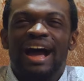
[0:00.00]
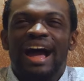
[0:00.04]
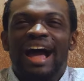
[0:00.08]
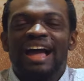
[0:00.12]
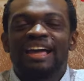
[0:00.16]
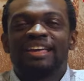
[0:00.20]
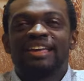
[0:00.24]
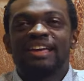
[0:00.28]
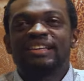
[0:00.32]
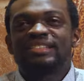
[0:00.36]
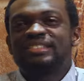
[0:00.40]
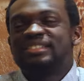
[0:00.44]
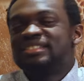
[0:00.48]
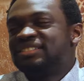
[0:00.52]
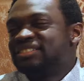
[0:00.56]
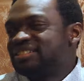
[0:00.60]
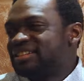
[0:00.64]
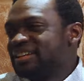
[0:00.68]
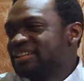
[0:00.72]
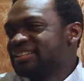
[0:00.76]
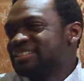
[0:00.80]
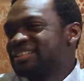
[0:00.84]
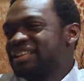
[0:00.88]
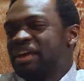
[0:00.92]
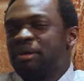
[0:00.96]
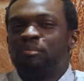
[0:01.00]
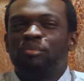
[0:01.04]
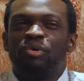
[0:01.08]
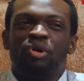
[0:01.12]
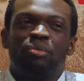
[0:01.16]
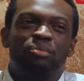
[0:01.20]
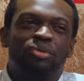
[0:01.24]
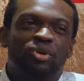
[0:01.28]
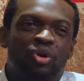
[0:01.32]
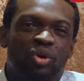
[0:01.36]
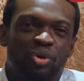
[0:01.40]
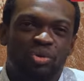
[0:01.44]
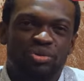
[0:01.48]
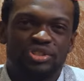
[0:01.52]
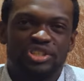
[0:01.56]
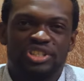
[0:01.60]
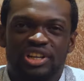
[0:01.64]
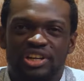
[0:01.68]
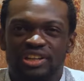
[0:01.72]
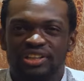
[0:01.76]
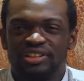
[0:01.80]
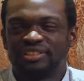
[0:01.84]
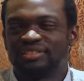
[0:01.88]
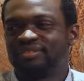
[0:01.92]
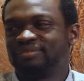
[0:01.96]
I guess it's just hip-hop
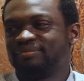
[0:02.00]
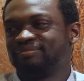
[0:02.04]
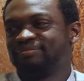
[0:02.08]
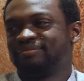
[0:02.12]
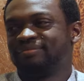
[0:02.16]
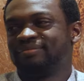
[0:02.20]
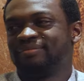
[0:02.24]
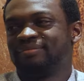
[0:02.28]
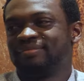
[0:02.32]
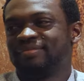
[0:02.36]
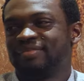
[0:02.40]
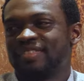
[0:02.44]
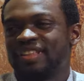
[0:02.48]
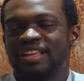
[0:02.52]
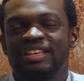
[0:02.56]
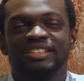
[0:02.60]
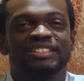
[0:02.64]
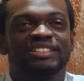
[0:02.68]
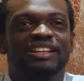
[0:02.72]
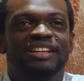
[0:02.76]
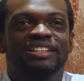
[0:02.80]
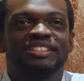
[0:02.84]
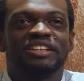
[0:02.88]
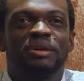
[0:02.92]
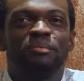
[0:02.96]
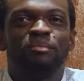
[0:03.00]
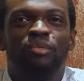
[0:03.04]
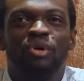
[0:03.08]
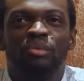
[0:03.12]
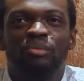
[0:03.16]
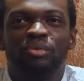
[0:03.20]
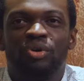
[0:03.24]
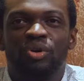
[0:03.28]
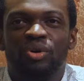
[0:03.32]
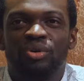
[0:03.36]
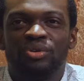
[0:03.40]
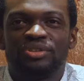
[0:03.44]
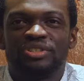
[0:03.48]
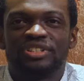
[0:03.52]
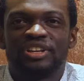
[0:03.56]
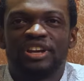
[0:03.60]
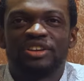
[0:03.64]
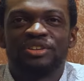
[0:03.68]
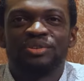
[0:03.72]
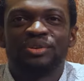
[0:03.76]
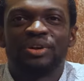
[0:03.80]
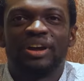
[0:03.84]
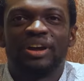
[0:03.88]
culture. It's just hip-hop culture. You